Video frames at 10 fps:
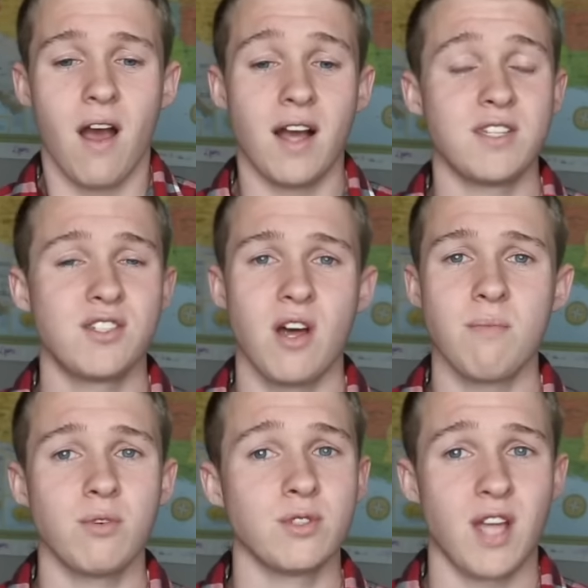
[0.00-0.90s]
I
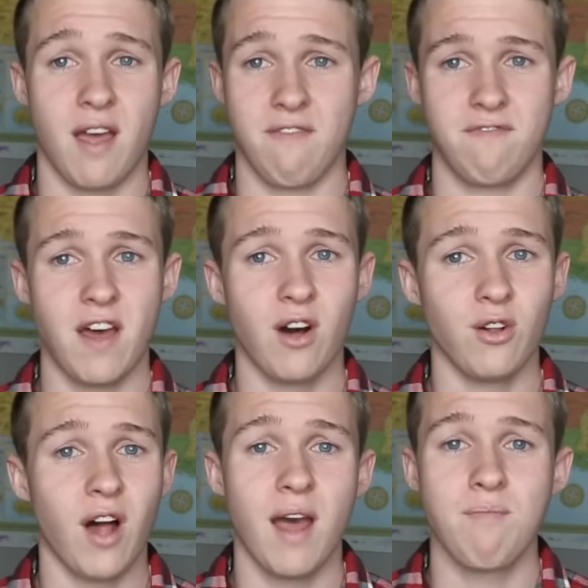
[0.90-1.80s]
stumbled, I
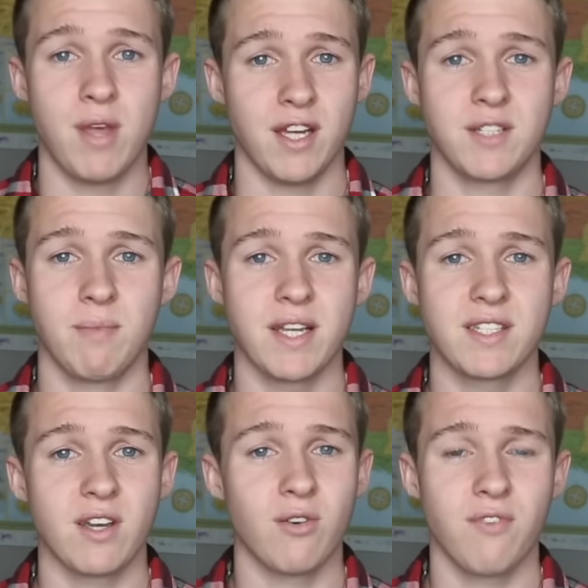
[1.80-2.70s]
fell, I picked
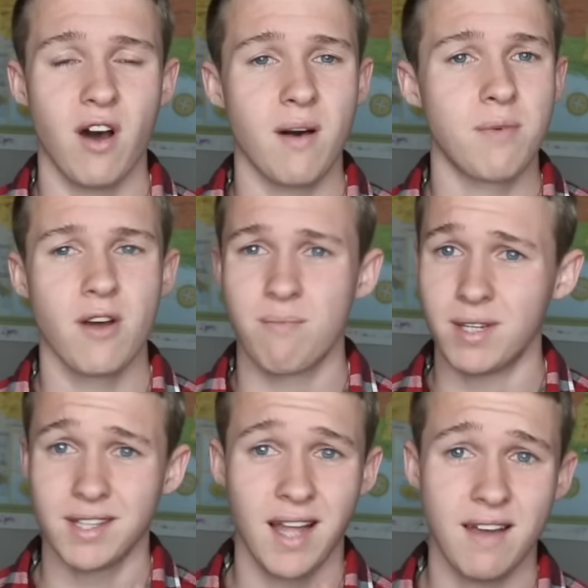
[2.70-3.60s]
myself up,
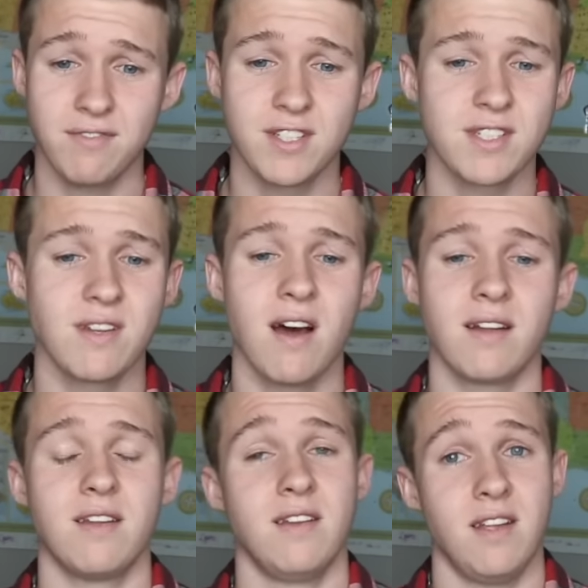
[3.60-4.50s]
but life does
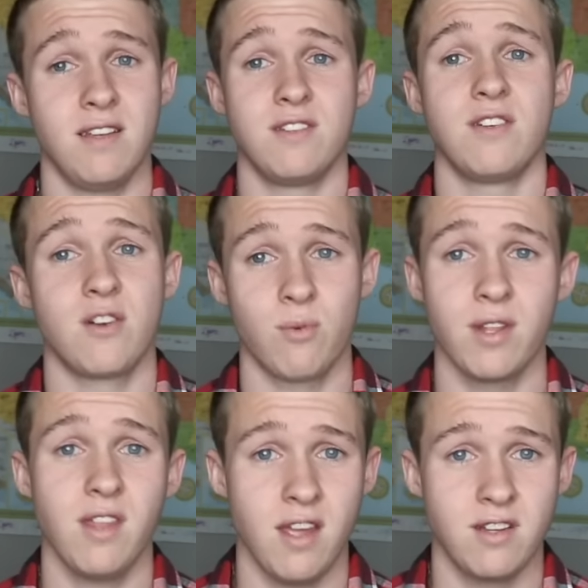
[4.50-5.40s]
not get easier
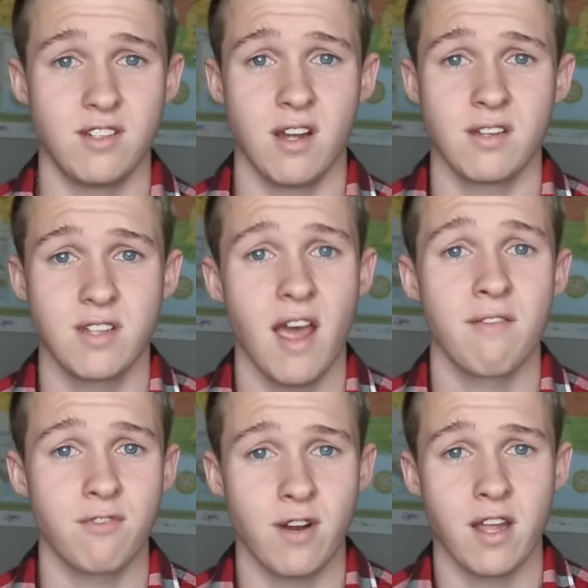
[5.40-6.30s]
with each and
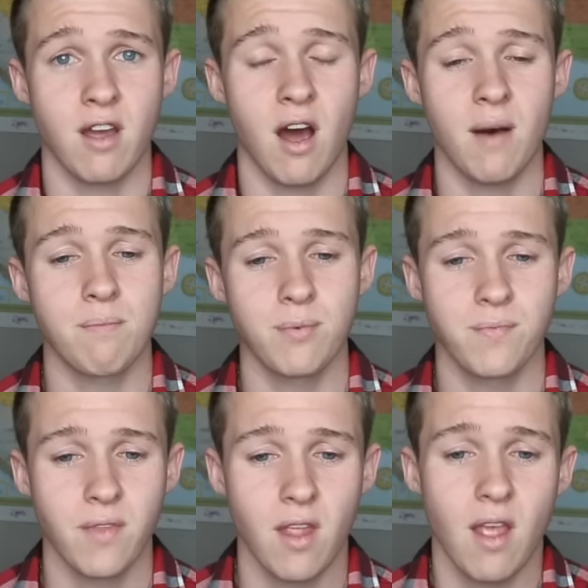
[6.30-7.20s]
every cup.
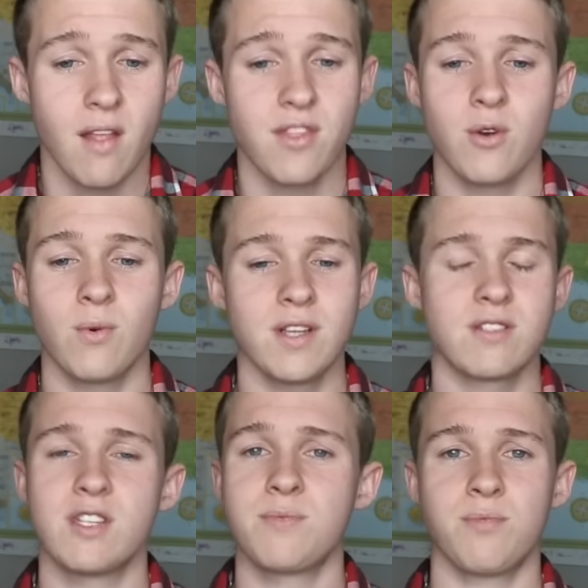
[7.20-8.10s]
There
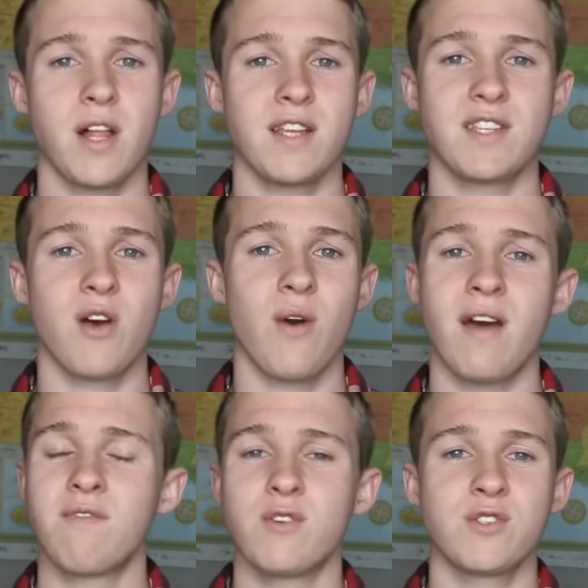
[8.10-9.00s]
was this place,
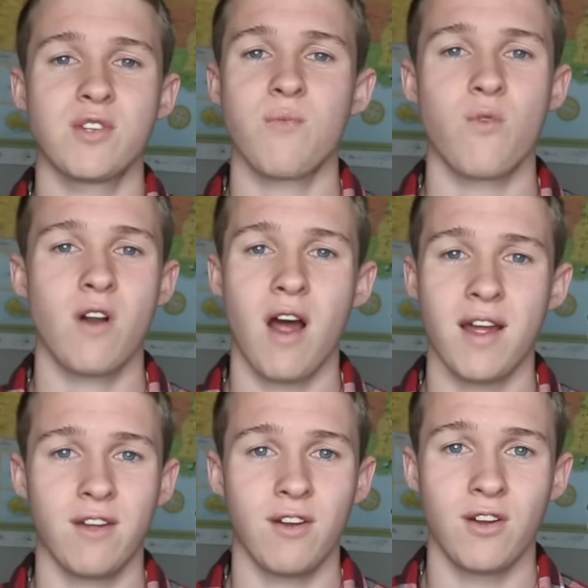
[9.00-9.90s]
however, somewhere
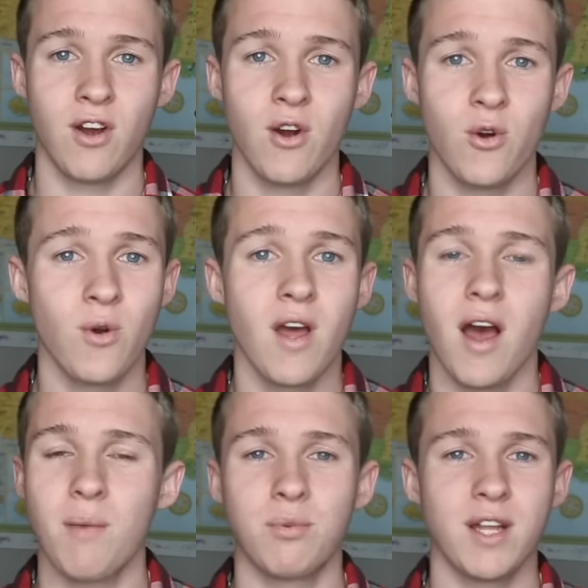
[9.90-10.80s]
I could go,
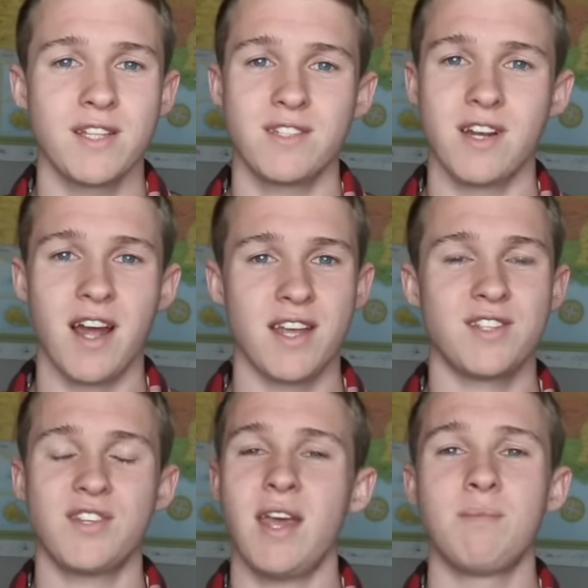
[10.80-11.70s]
a place that I
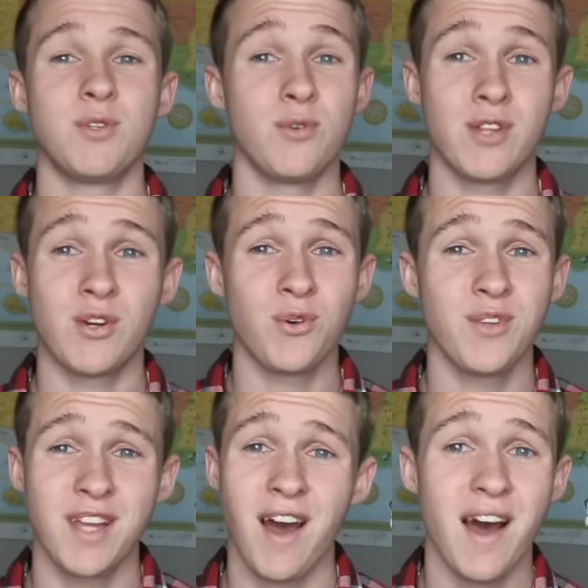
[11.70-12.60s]
escaped to that
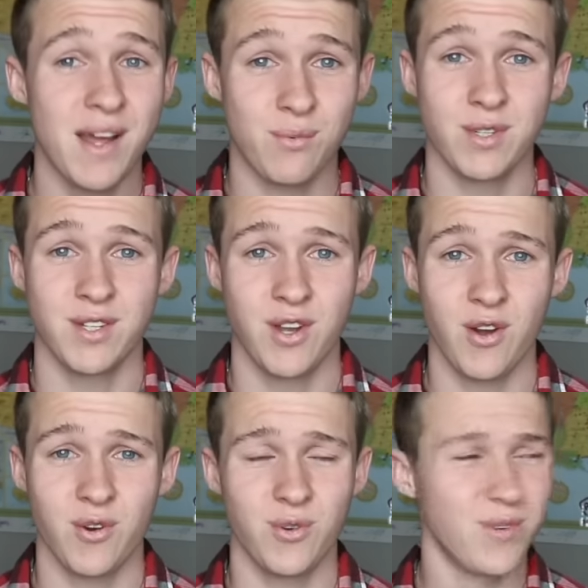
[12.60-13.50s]
only I would
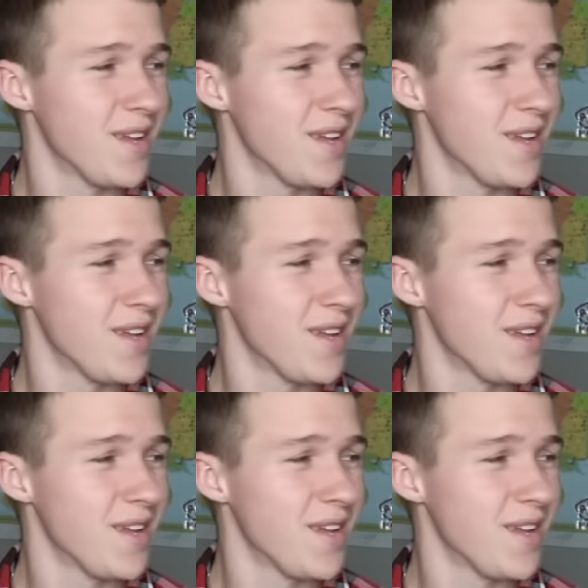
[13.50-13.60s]
know.